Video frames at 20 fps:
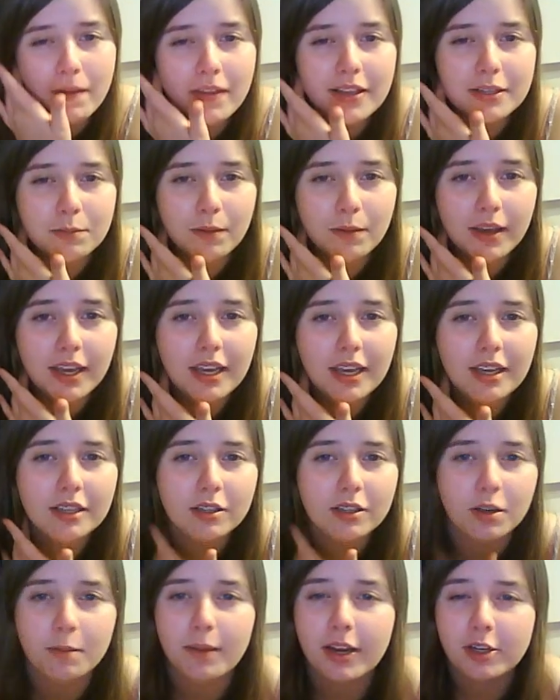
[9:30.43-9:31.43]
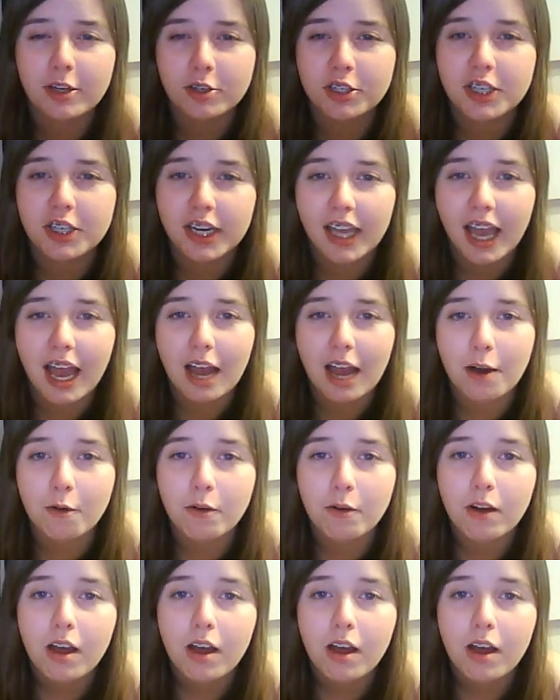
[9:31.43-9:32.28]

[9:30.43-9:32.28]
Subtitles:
this week, so make sure you check it out.